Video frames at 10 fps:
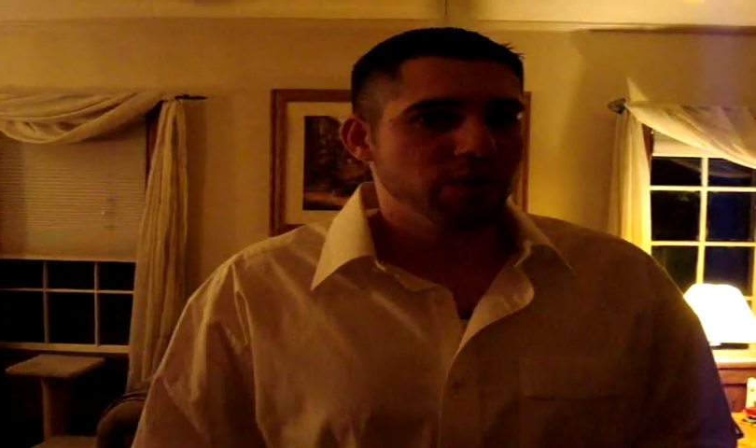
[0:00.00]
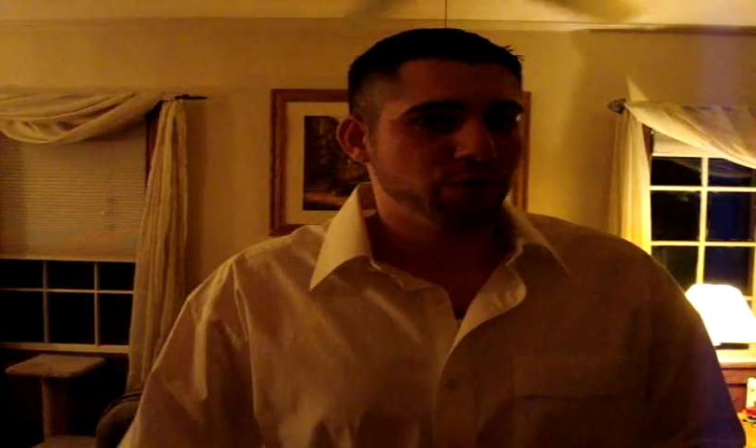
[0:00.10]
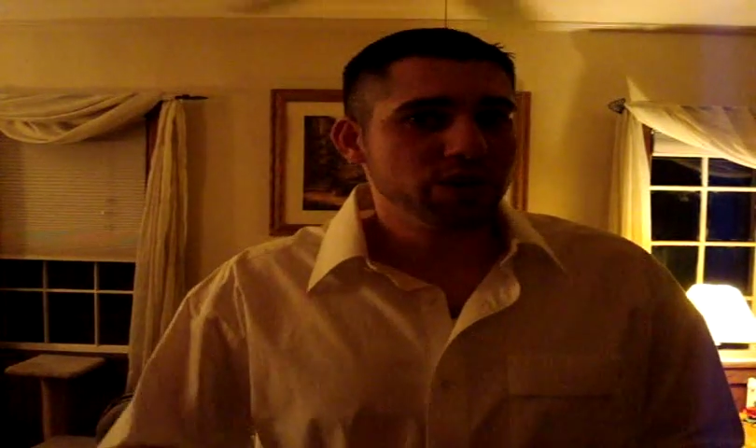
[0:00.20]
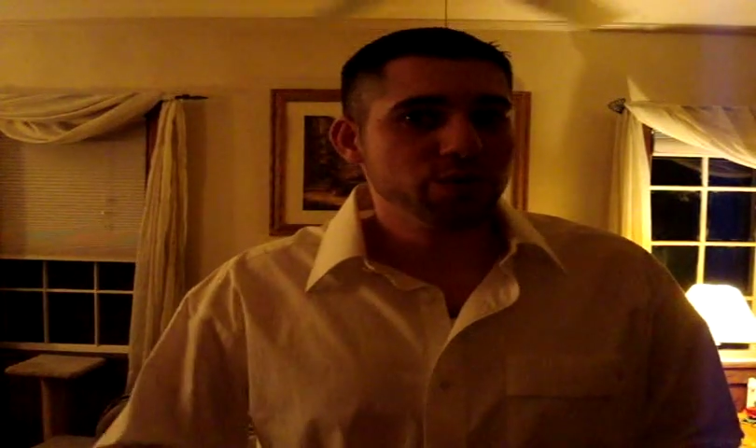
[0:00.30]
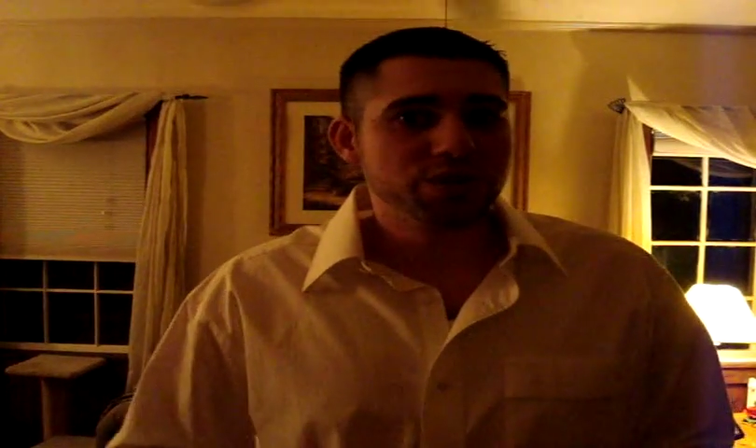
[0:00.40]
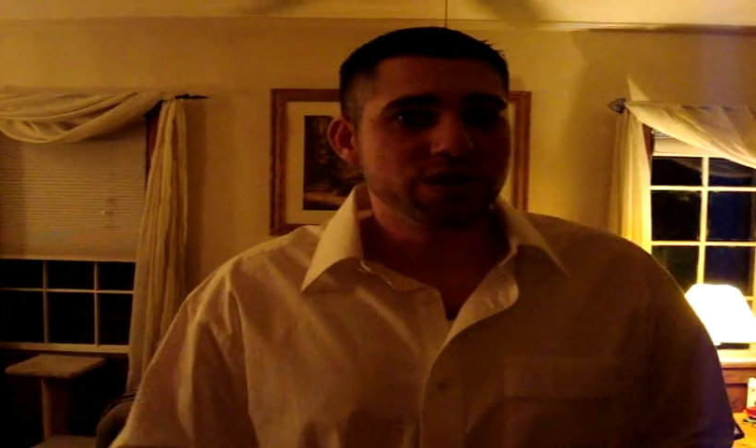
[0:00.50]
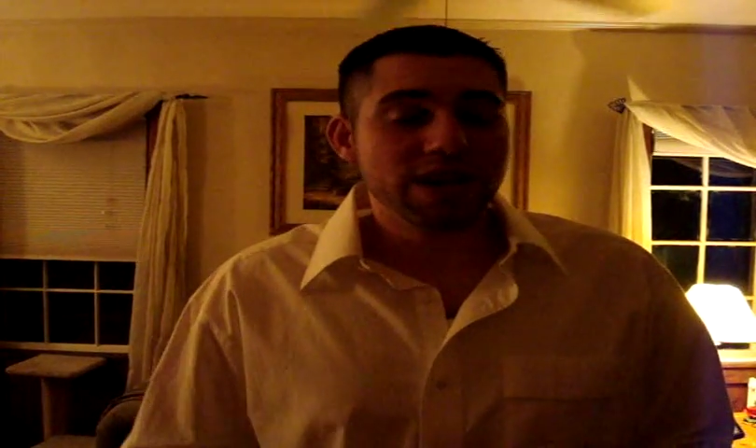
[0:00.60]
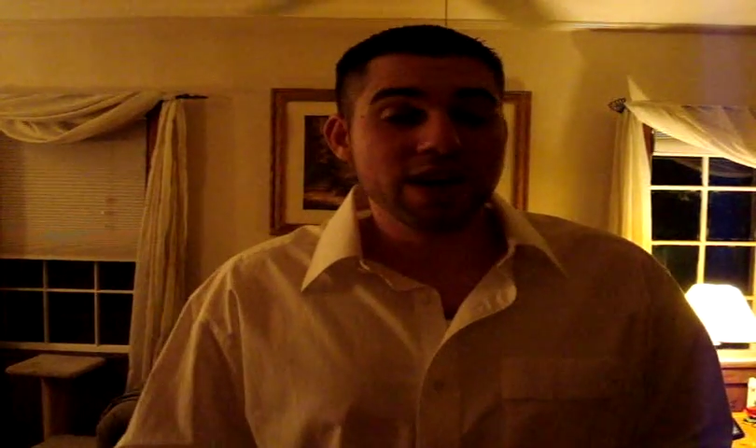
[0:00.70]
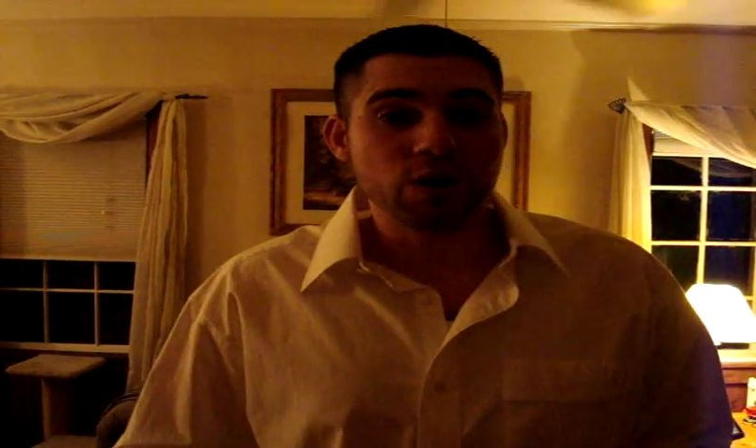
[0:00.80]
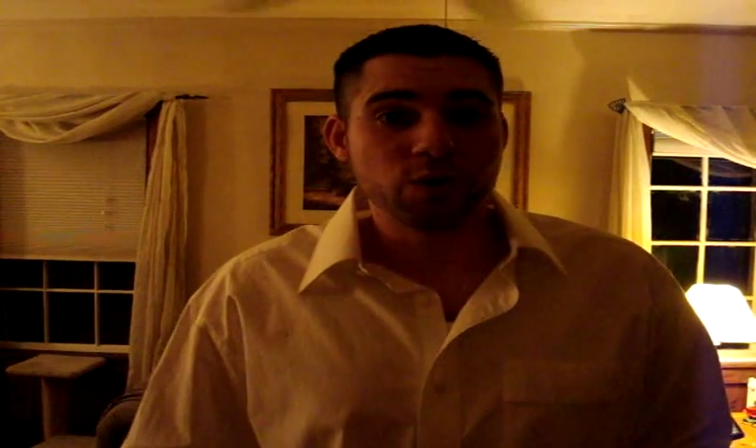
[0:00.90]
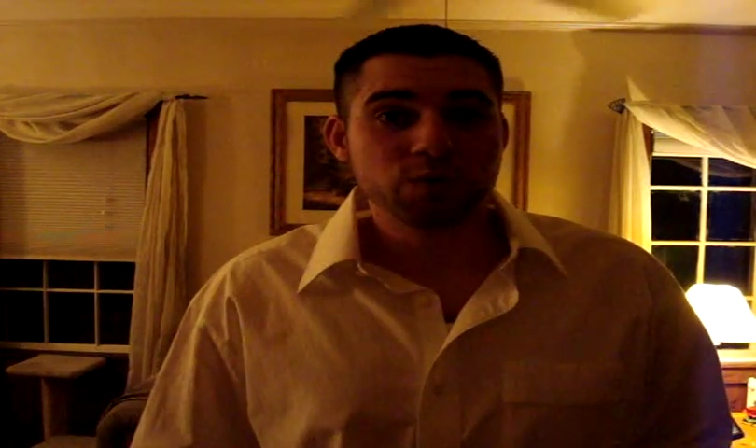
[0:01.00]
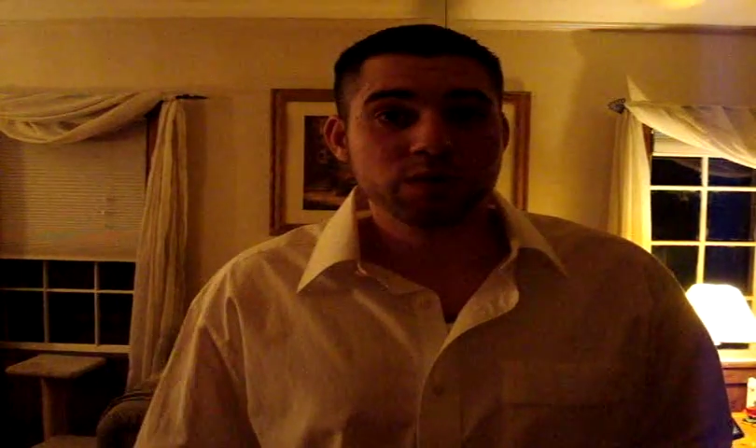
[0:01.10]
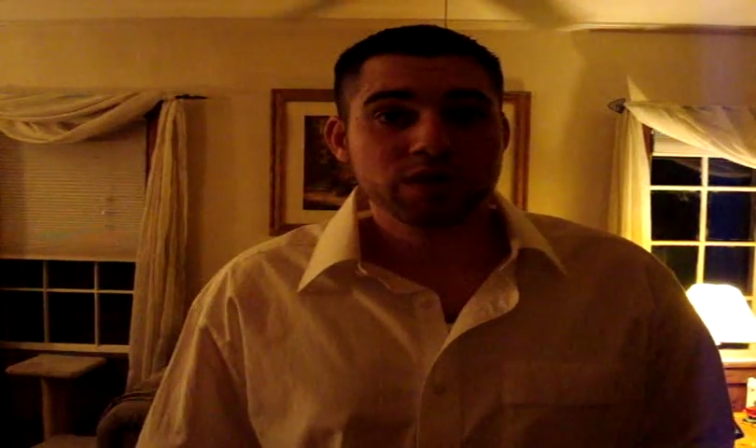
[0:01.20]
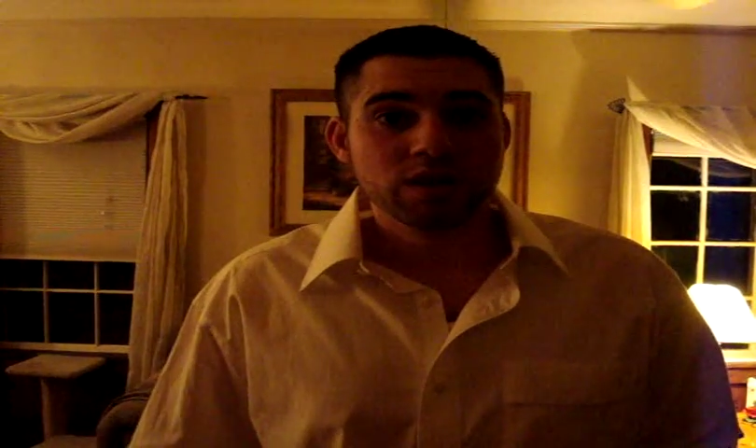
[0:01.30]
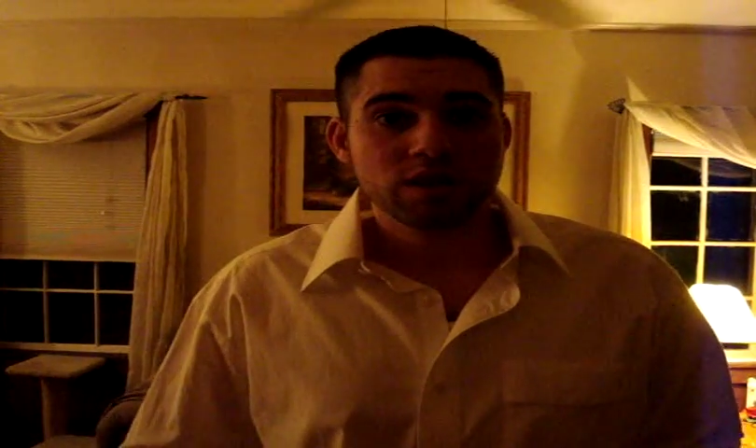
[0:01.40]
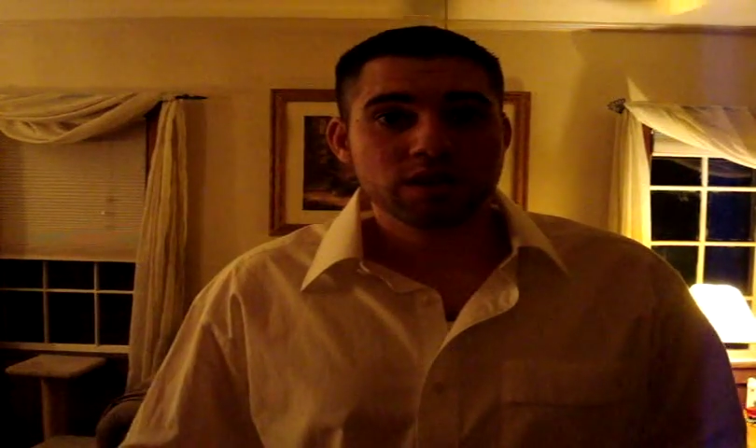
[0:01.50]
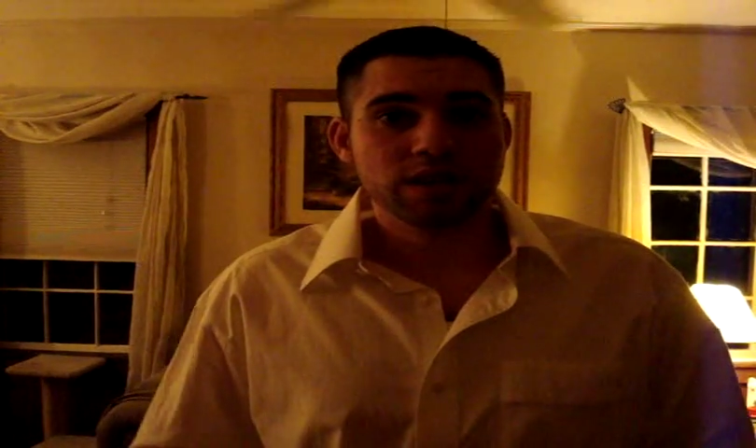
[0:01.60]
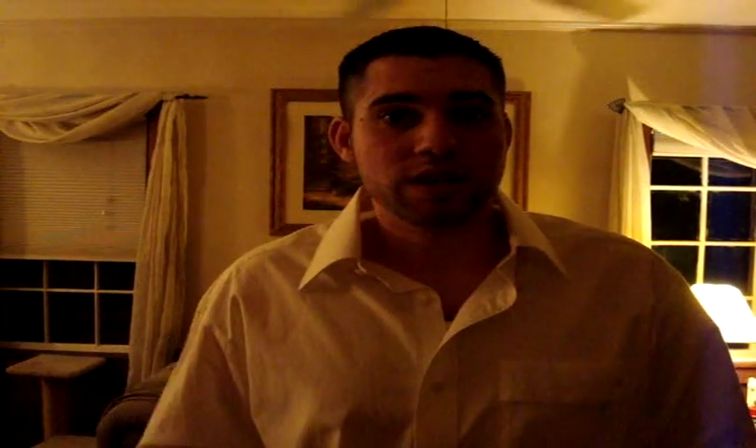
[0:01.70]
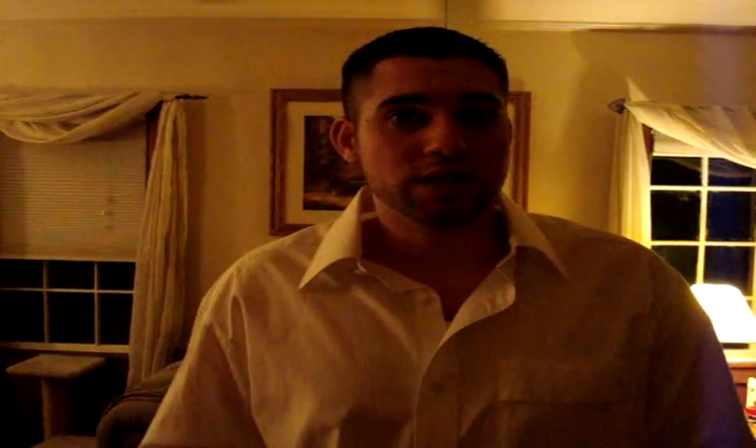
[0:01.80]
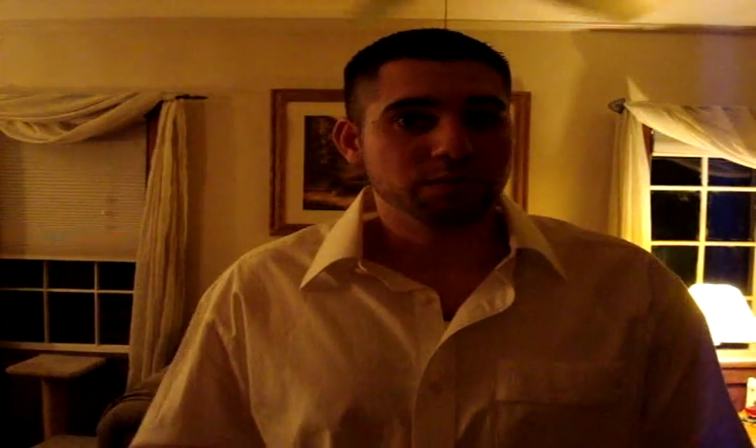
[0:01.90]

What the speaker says: If we use eu, like